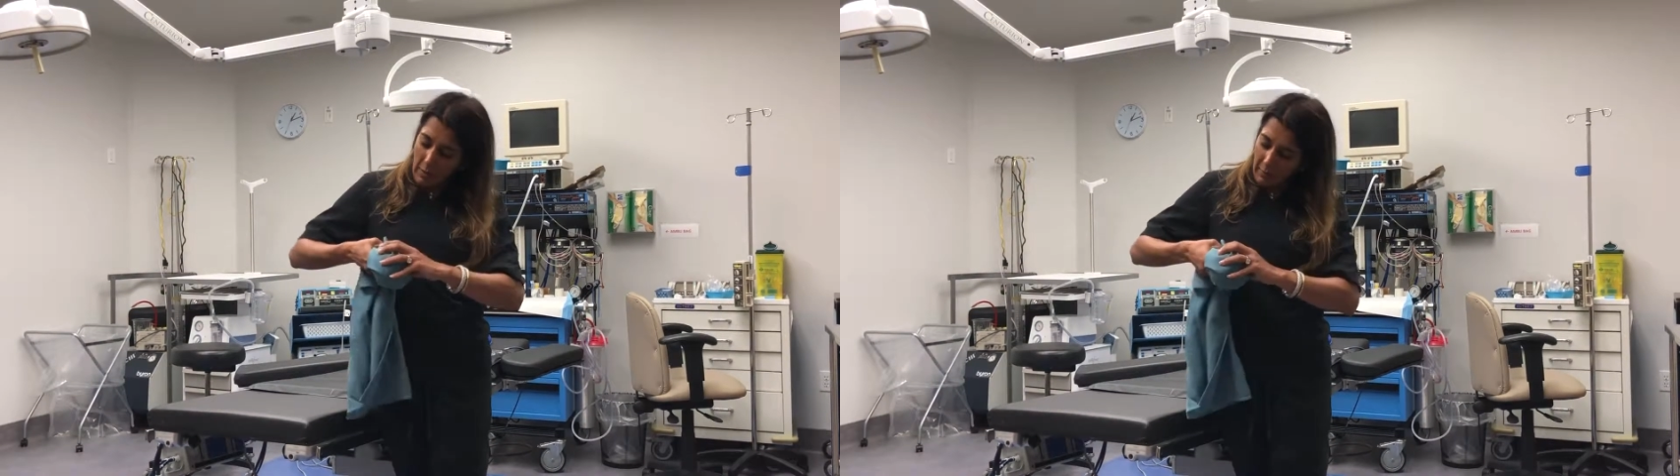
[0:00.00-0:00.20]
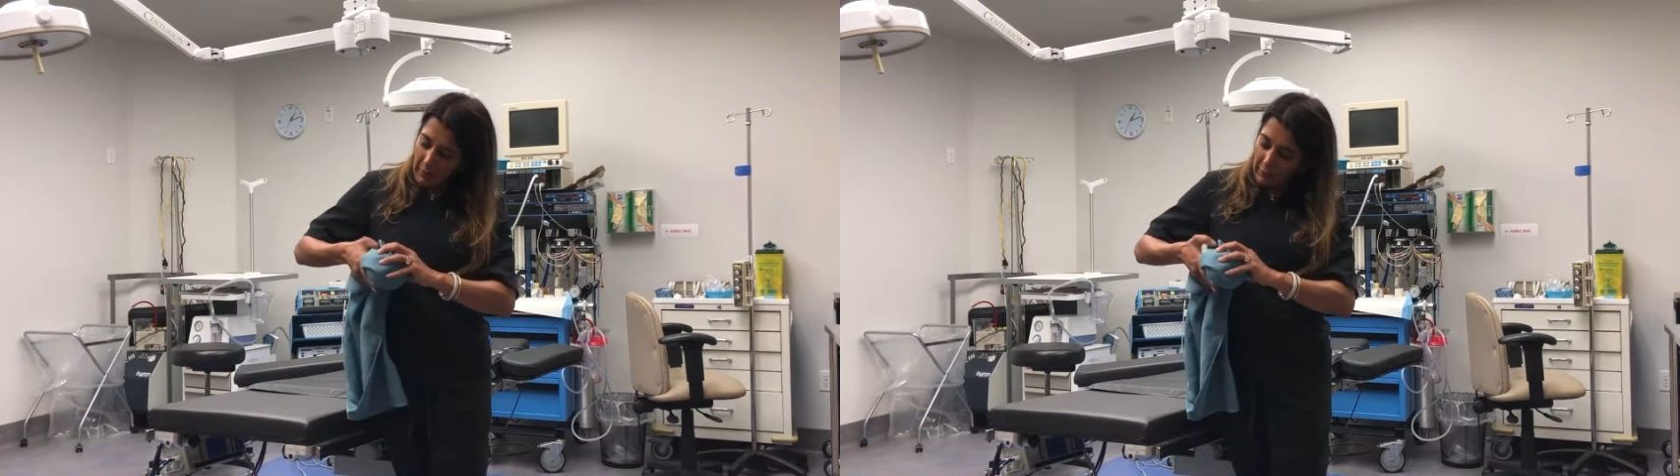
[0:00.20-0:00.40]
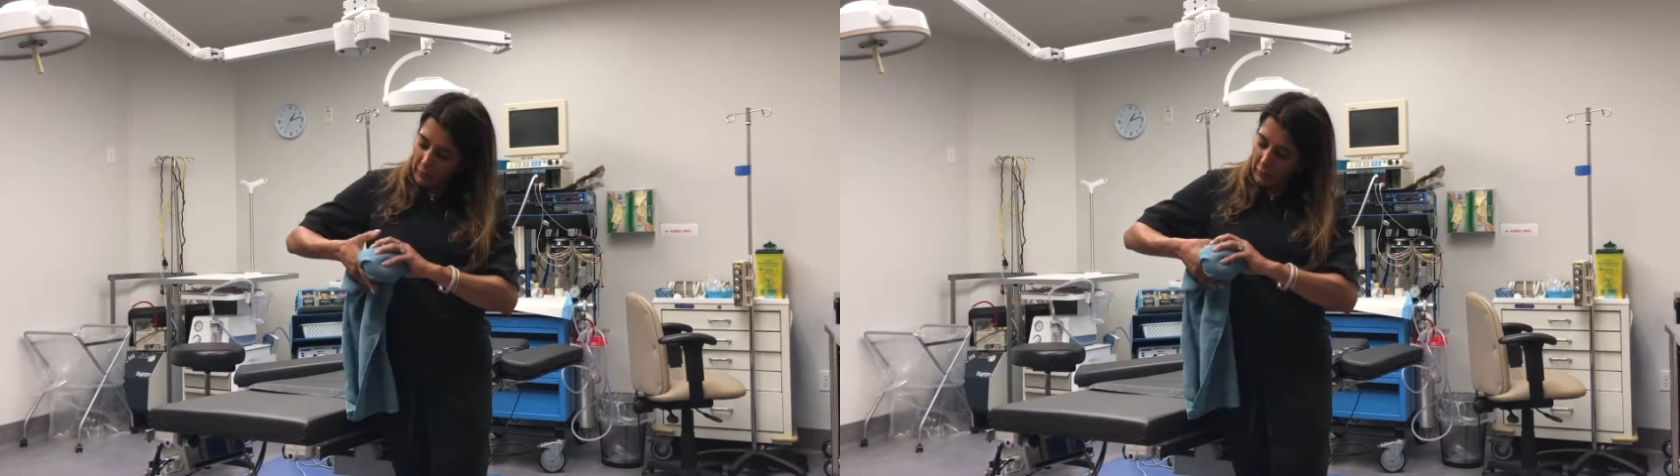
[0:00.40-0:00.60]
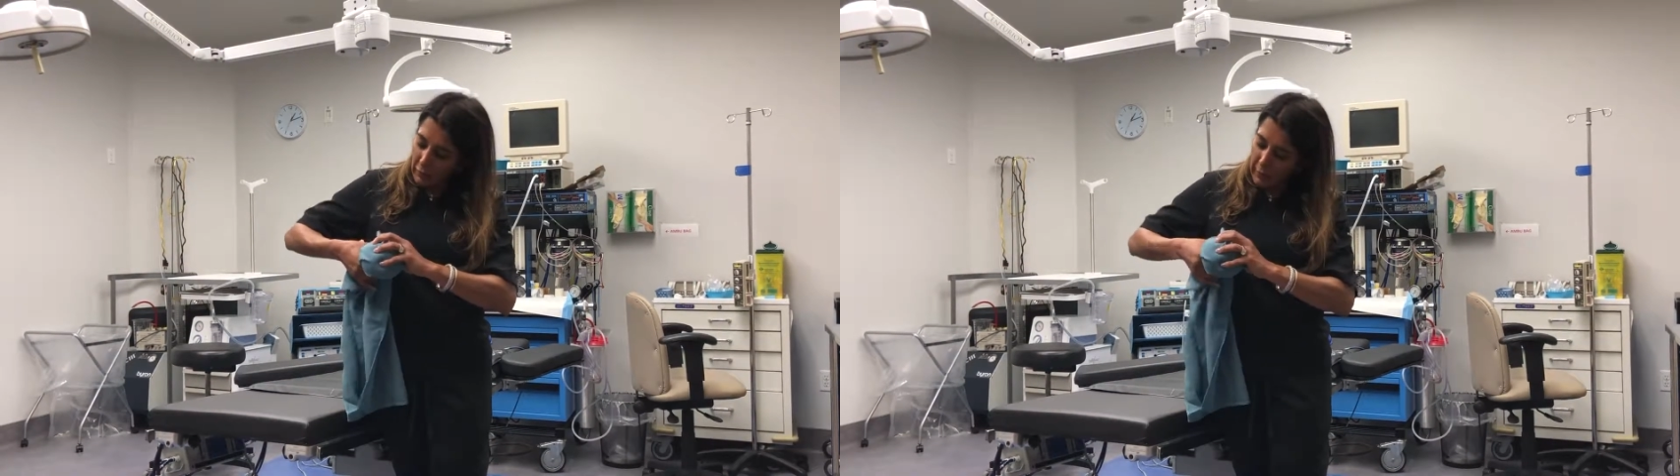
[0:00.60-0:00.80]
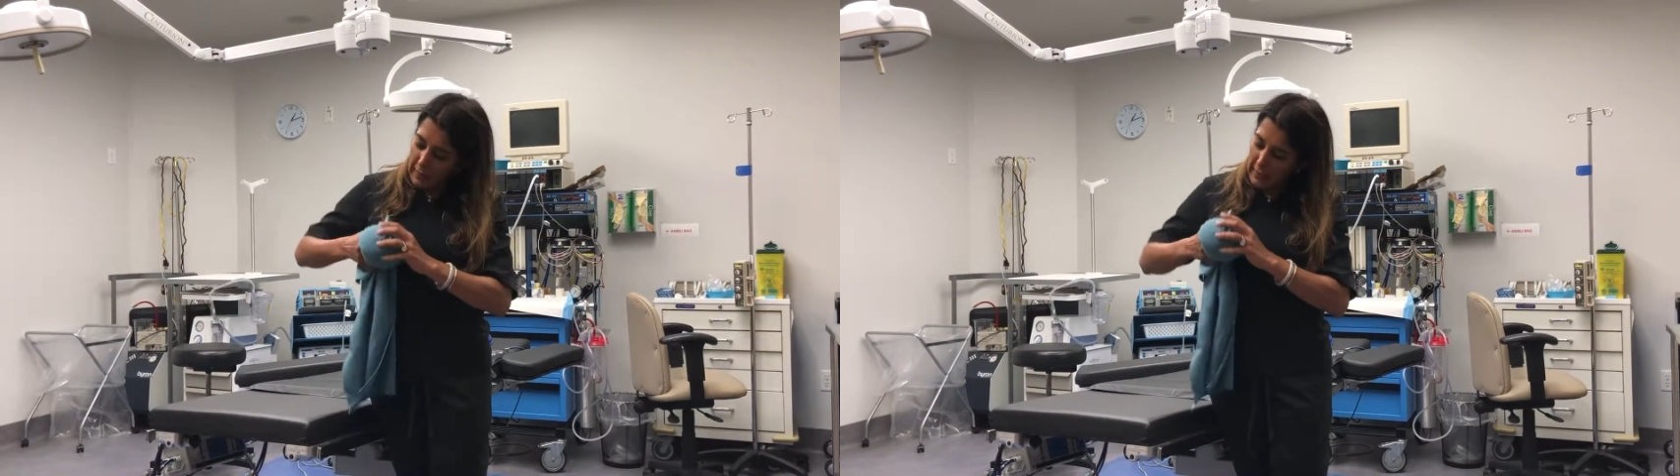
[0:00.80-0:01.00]
Because when you're
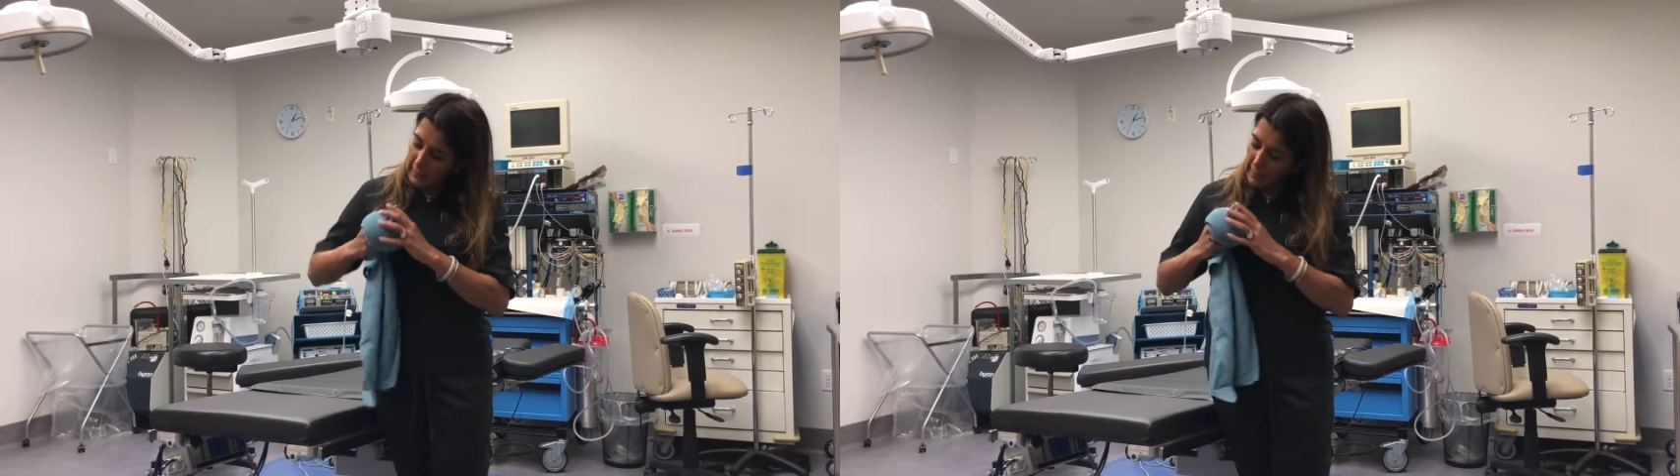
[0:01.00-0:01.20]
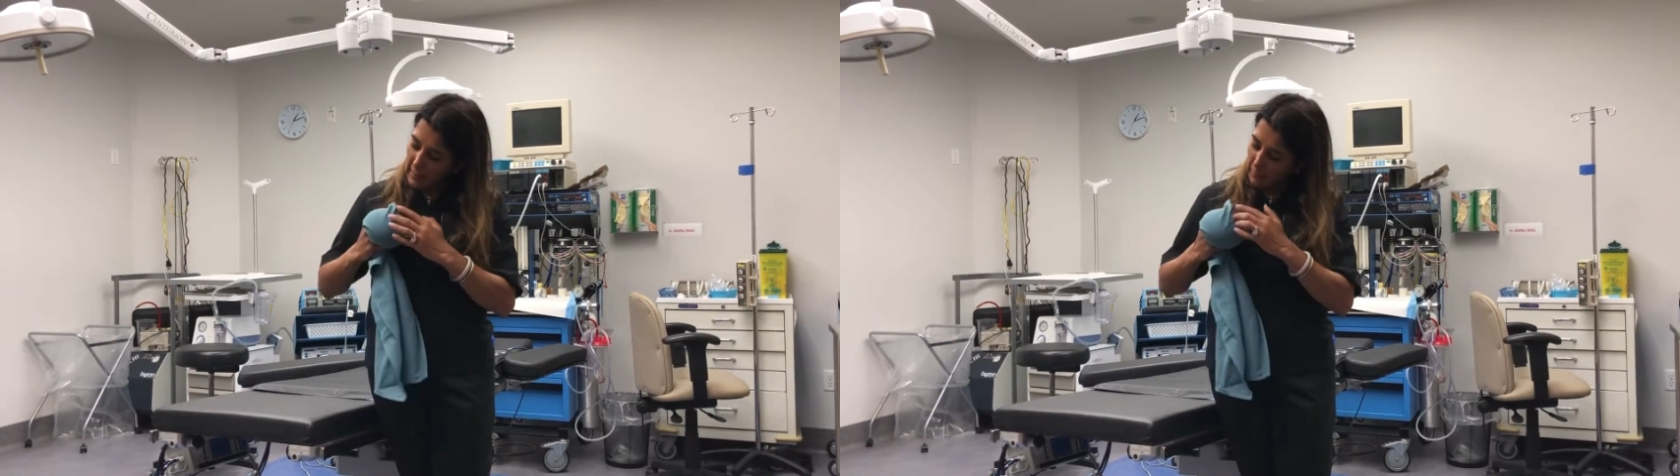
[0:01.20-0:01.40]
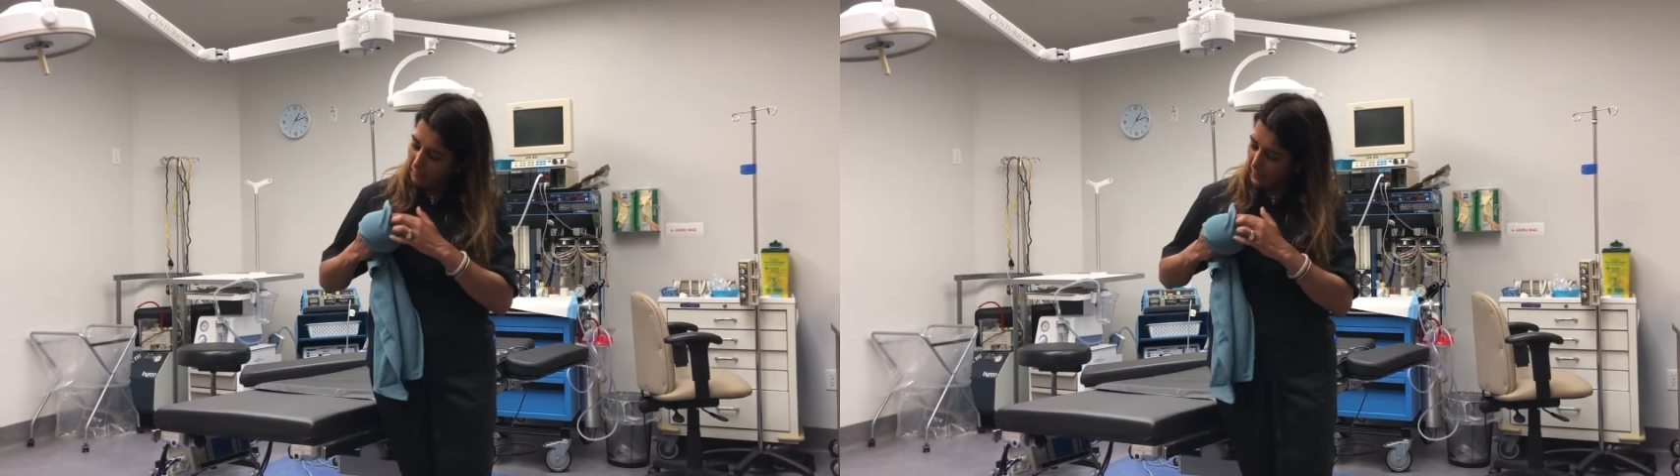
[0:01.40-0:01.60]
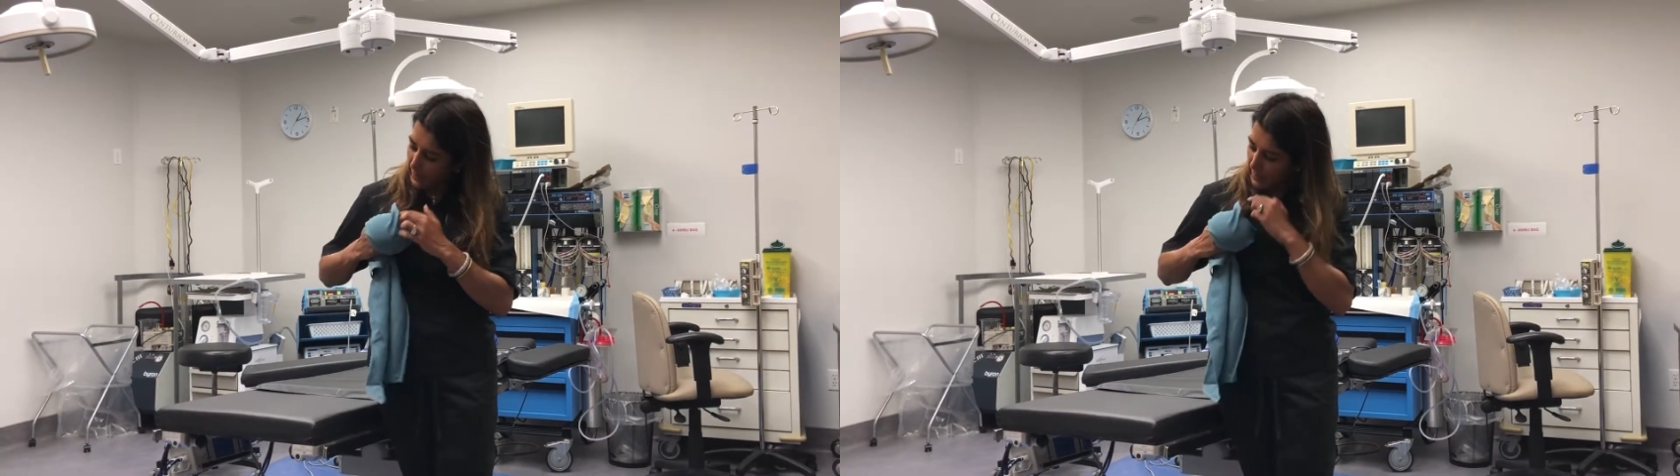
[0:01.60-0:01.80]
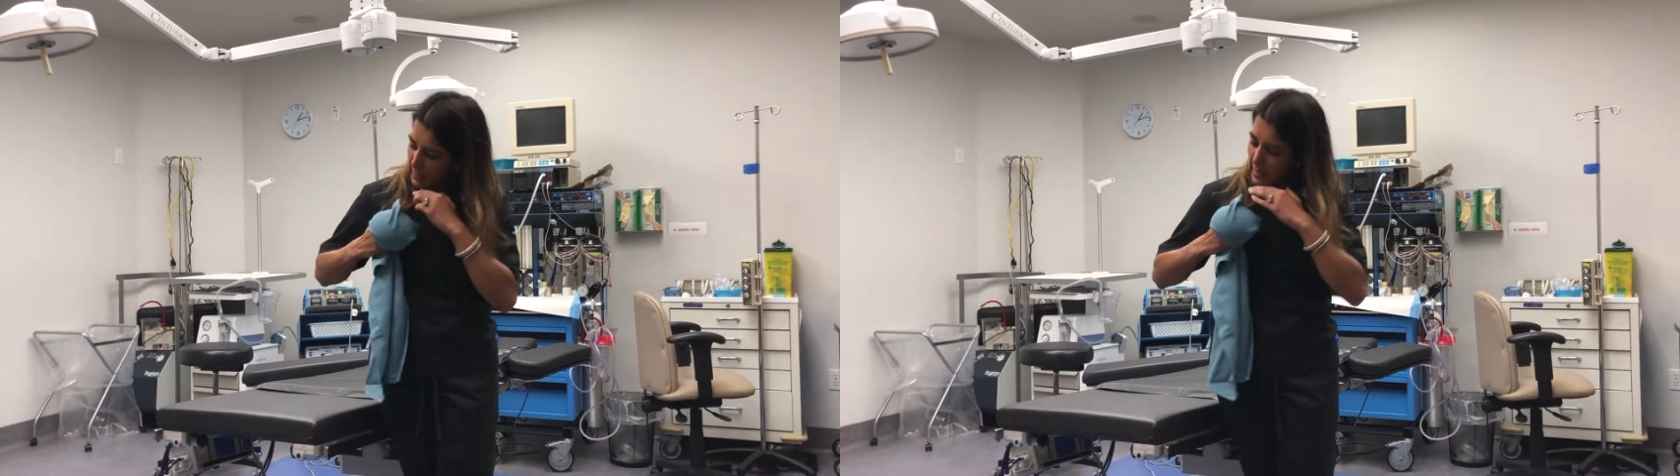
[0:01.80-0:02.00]
looking at the
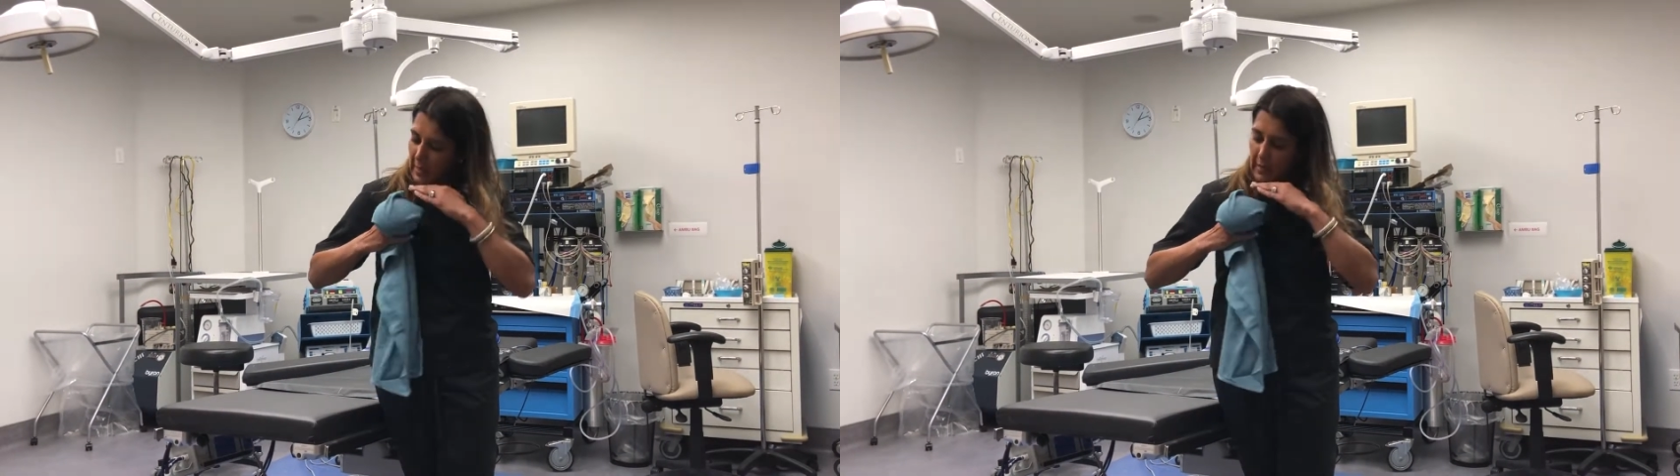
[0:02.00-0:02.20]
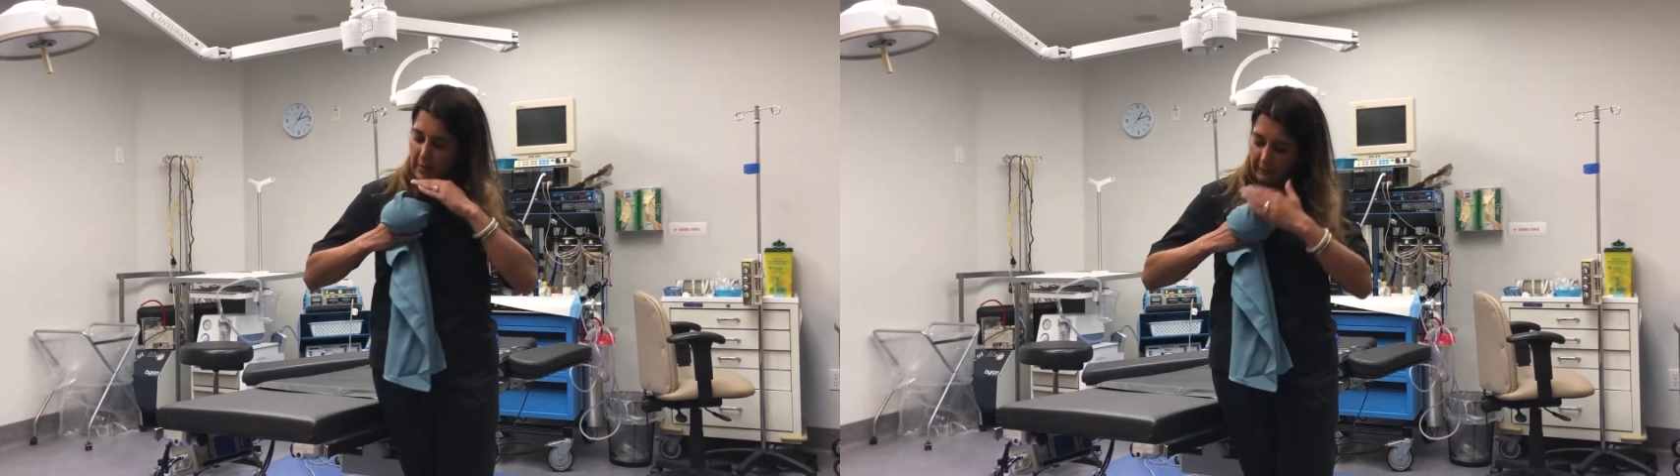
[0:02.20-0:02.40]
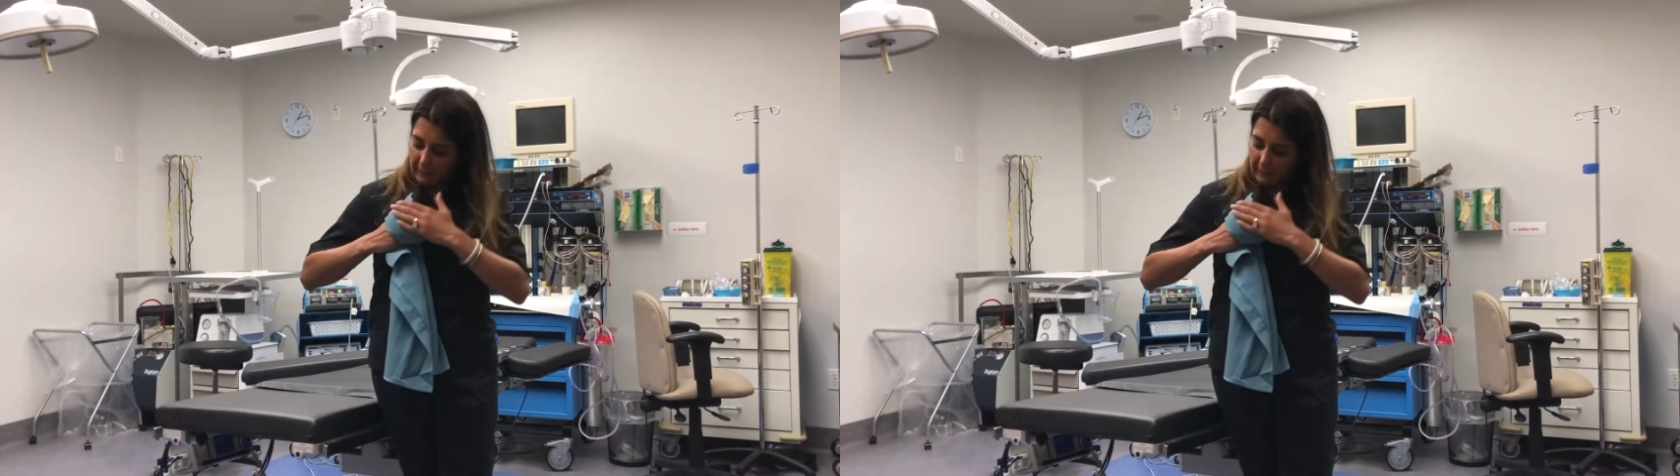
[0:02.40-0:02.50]
implant and it's